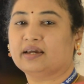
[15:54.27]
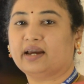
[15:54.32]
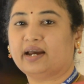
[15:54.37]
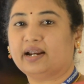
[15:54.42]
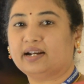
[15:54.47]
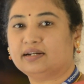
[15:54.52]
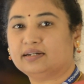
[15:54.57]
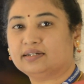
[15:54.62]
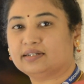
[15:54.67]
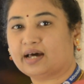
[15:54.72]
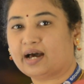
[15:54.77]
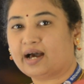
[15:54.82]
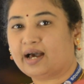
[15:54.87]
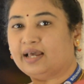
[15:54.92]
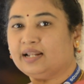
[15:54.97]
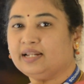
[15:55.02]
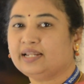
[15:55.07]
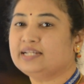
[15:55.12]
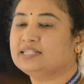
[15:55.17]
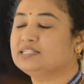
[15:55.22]

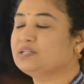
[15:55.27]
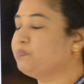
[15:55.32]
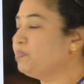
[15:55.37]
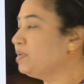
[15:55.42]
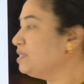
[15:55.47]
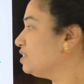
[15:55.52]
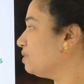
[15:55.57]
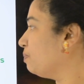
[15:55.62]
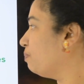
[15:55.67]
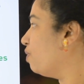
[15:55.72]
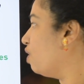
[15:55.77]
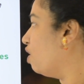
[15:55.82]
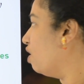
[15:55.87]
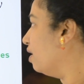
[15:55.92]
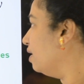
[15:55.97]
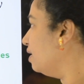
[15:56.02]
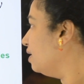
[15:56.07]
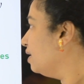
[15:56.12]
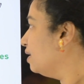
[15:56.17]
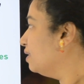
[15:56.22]
entirely depends
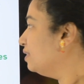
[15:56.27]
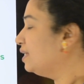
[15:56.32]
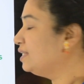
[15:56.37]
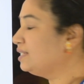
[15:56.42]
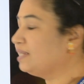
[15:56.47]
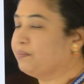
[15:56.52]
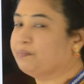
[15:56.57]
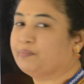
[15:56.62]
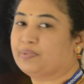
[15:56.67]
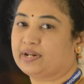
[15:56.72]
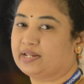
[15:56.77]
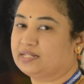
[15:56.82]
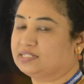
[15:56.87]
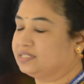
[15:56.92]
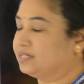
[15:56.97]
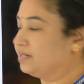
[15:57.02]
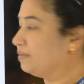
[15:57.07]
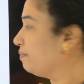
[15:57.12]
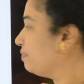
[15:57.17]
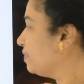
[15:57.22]
upon the
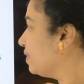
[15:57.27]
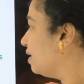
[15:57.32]
temperature.